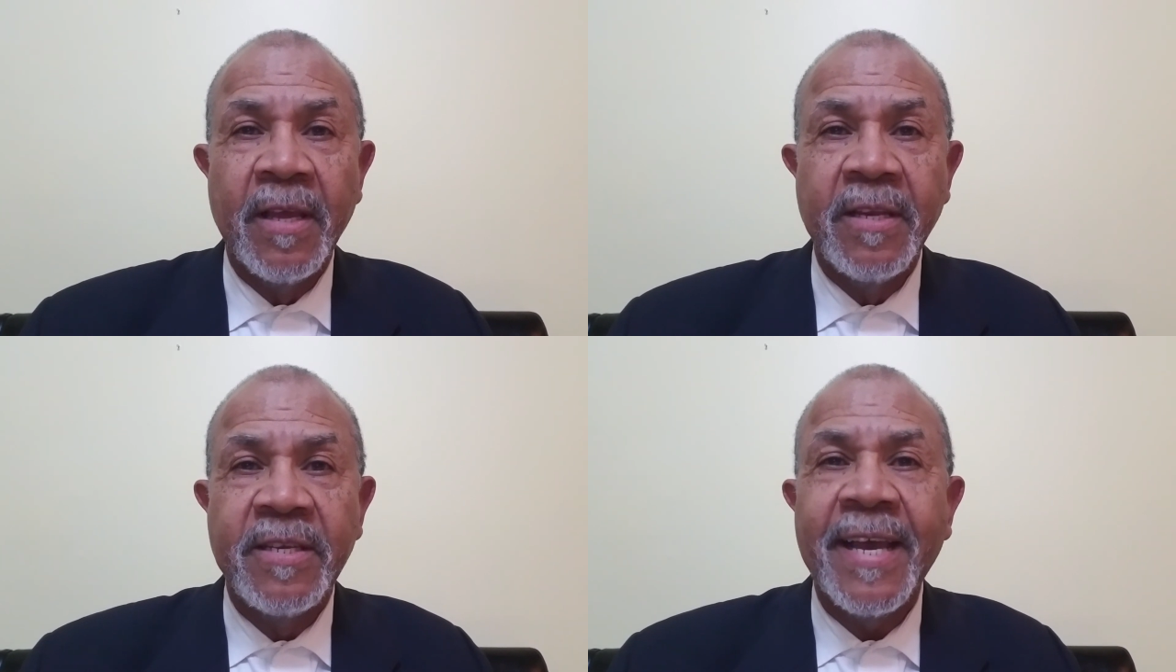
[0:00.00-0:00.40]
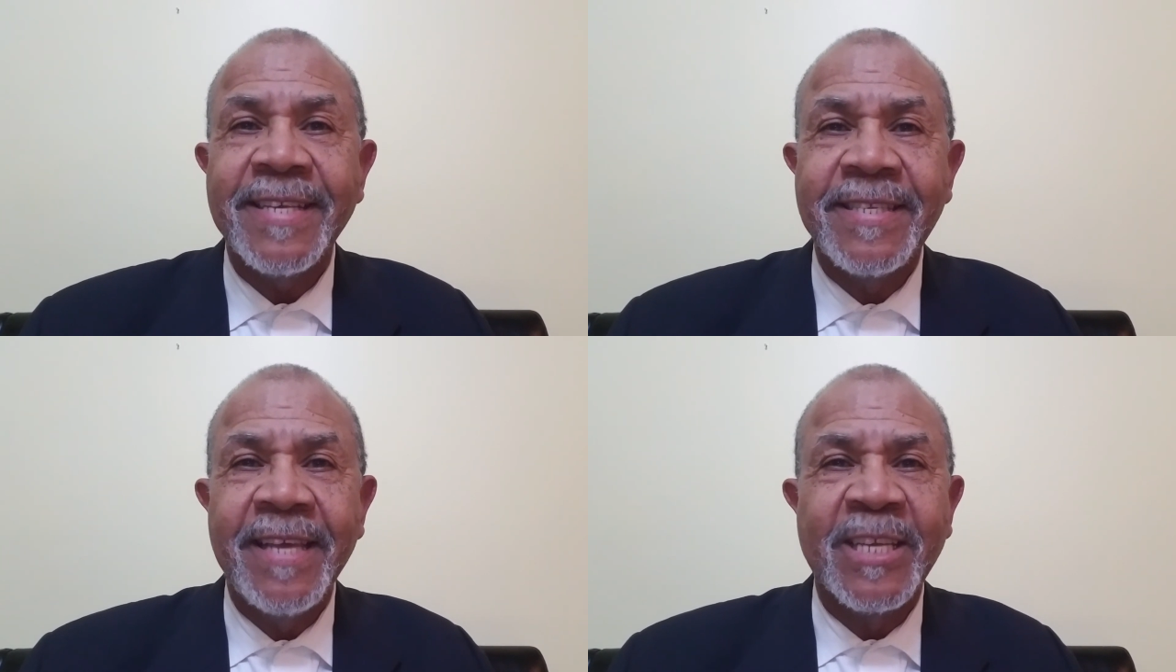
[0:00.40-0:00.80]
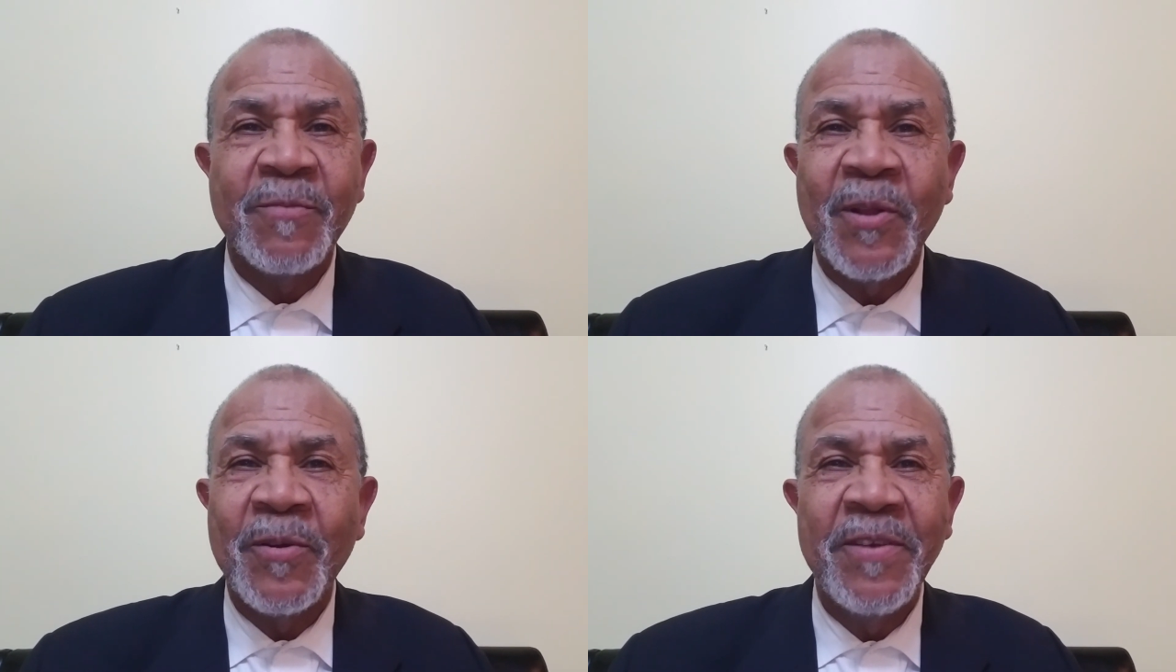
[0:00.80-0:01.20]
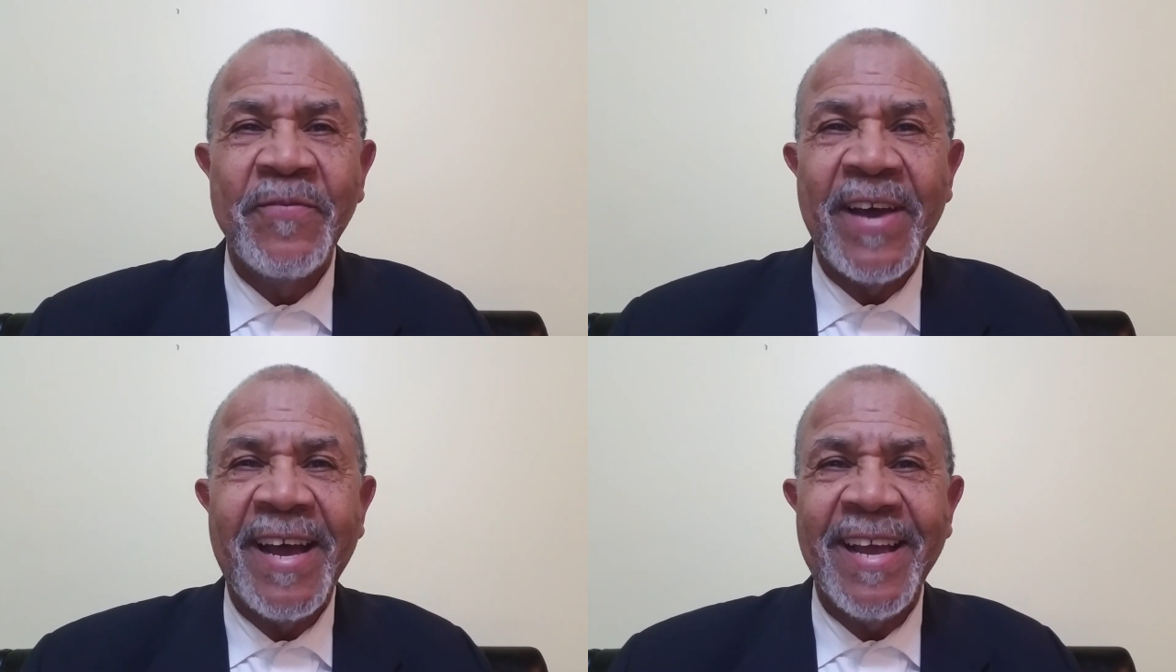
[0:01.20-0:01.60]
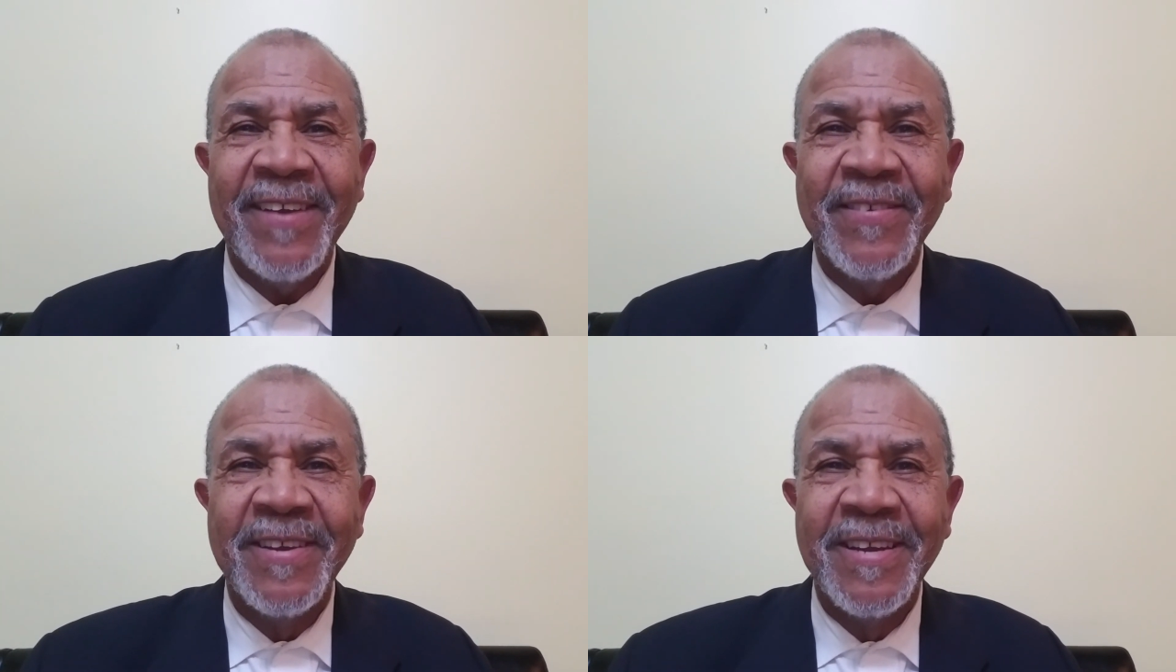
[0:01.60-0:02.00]
Test the exploding 5.
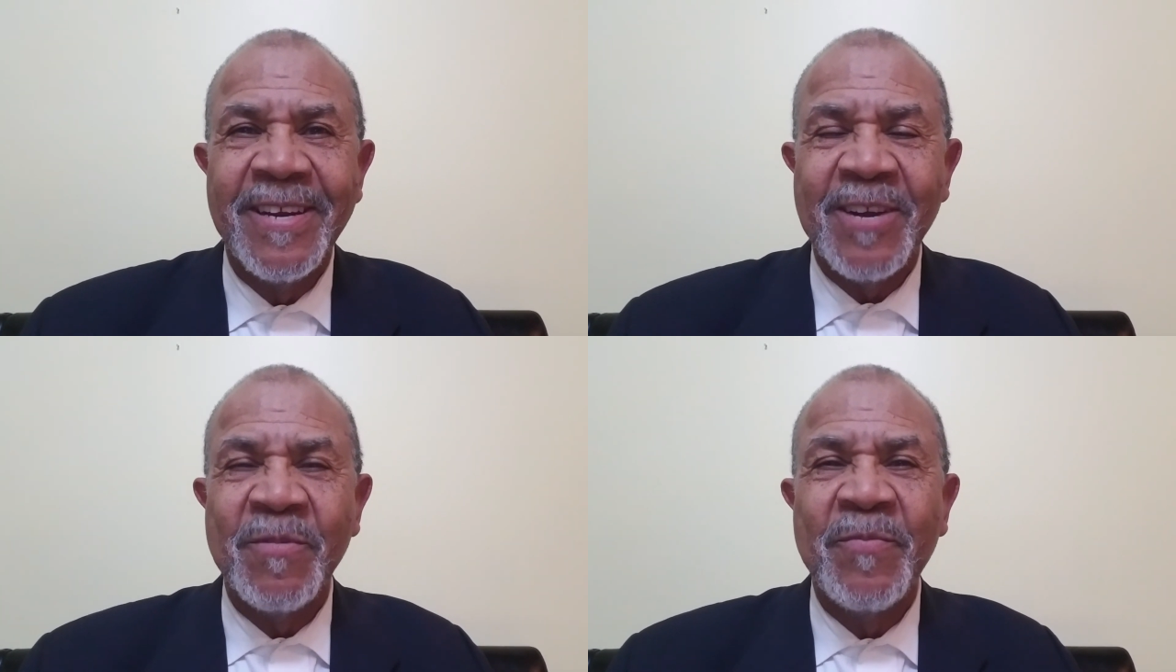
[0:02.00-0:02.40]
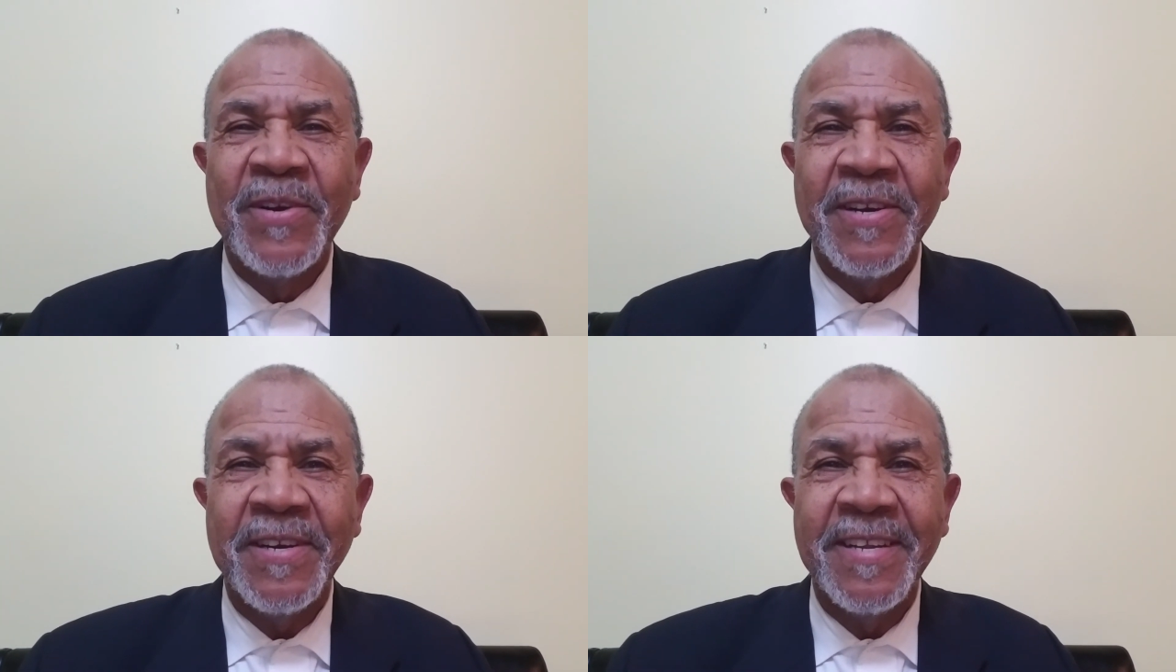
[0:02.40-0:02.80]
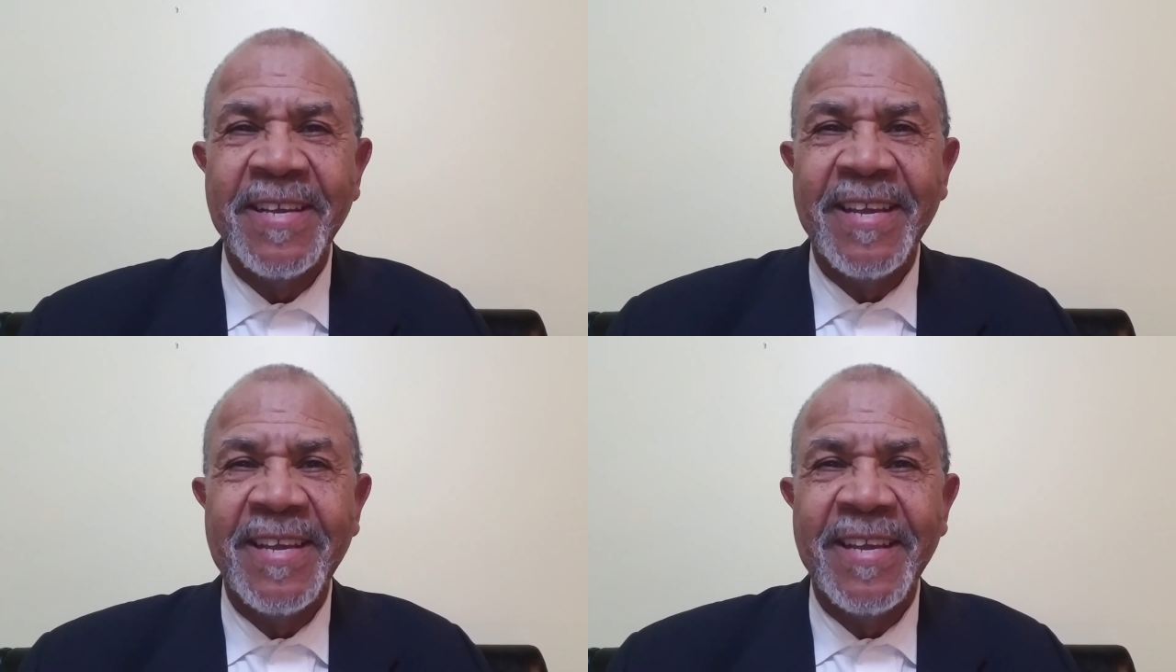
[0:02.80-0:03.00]
Herman Bird.